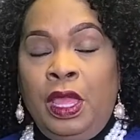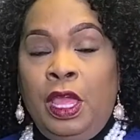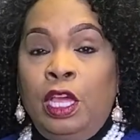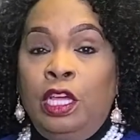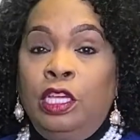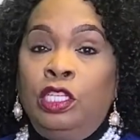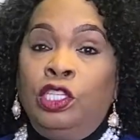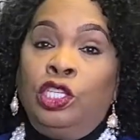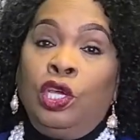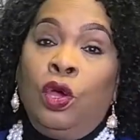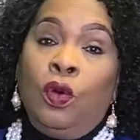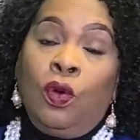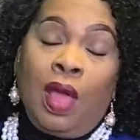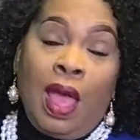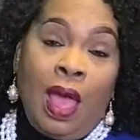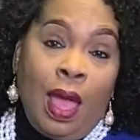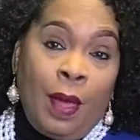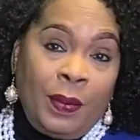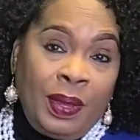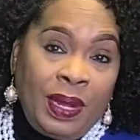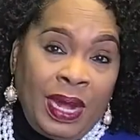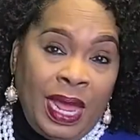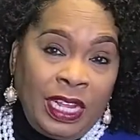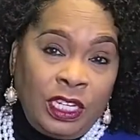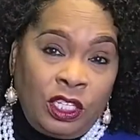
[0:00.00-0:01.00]
So
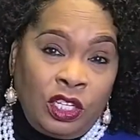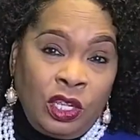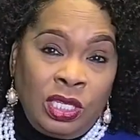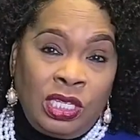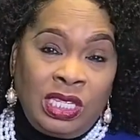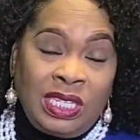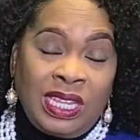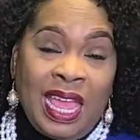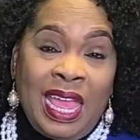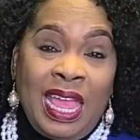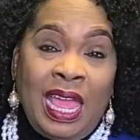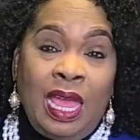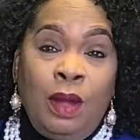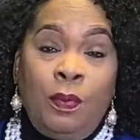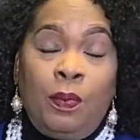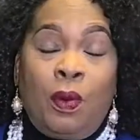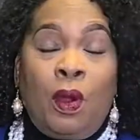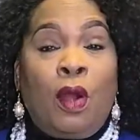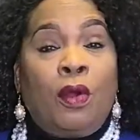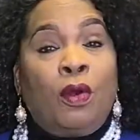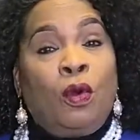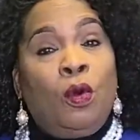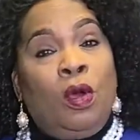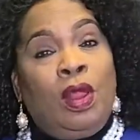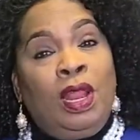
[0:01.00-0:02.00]
combination skin,
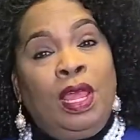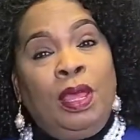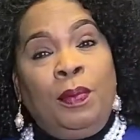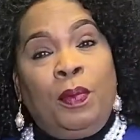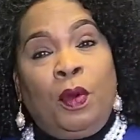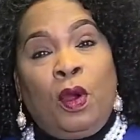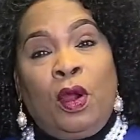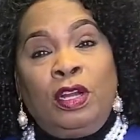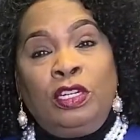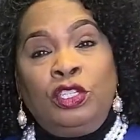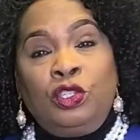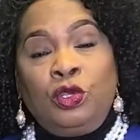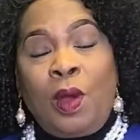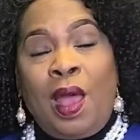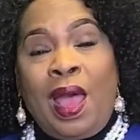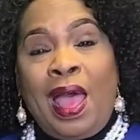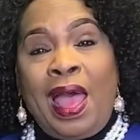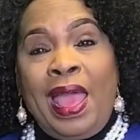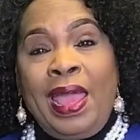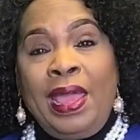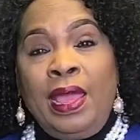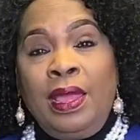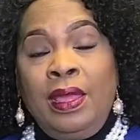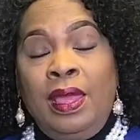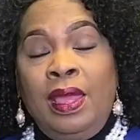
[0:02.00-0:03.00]
part oily, part
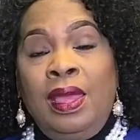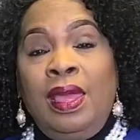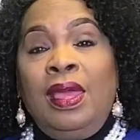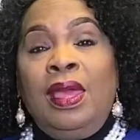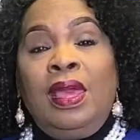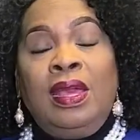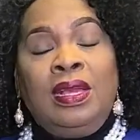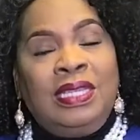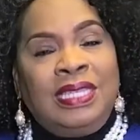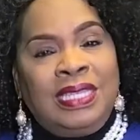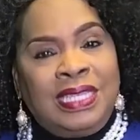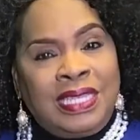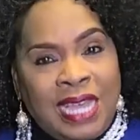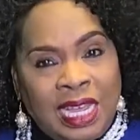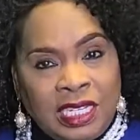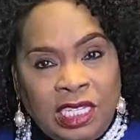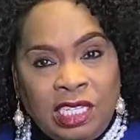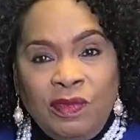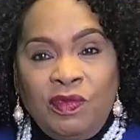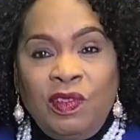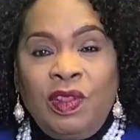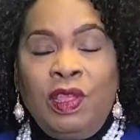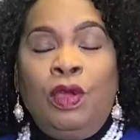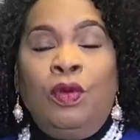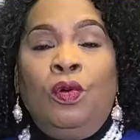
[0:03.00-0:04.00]
dry,
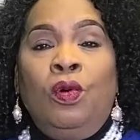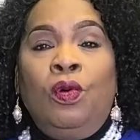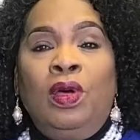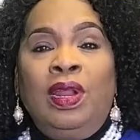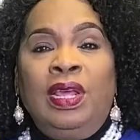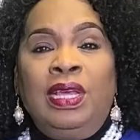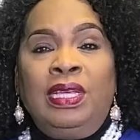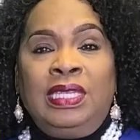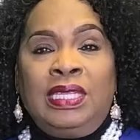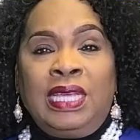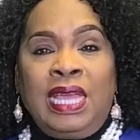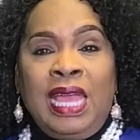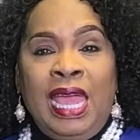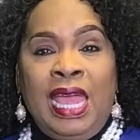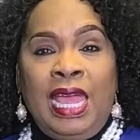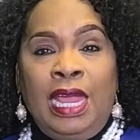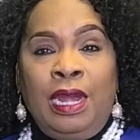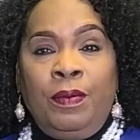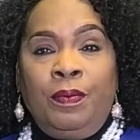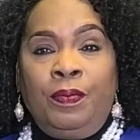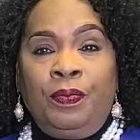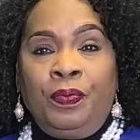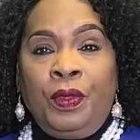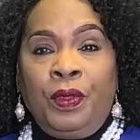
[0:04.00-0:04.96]
excessively oily skin,